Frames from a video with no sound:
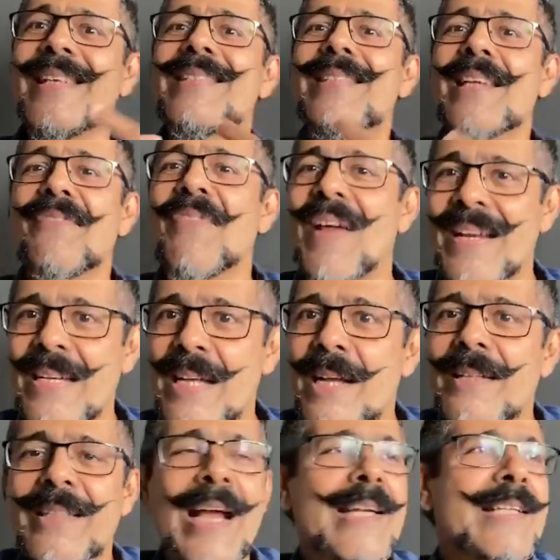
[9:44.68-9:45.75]
this
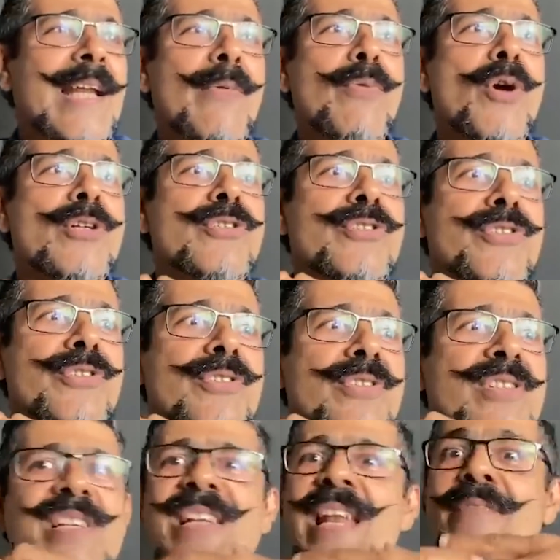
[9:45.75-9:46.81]
Defender that there was
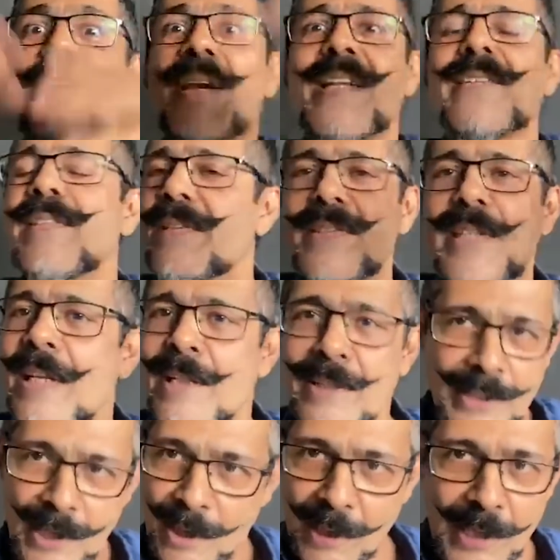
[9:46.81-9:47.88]
never existing in
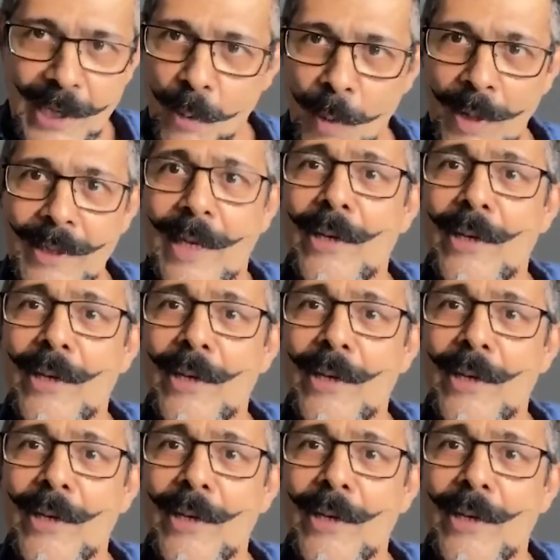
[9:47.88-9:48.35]
the earlier one?